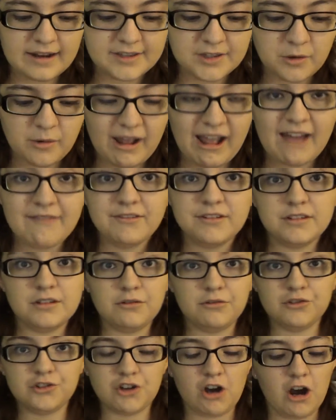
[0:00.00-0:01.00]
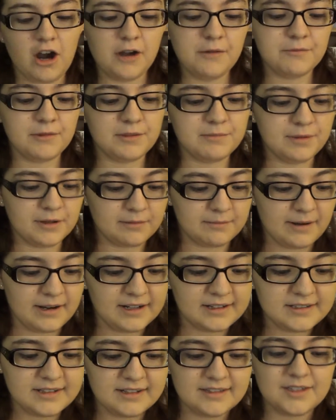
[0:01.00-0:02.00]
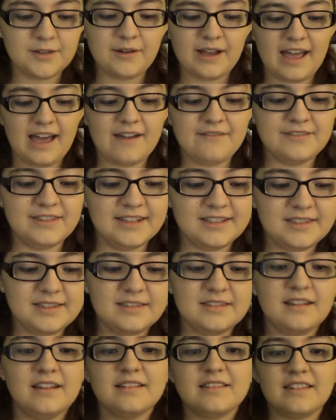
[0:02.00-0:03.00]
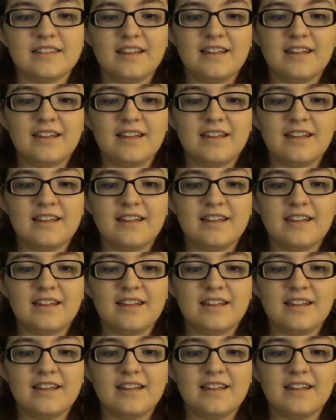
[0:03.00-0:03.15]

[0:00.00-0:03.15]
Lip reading: and so I have this little jar with bookmarks, and so I have this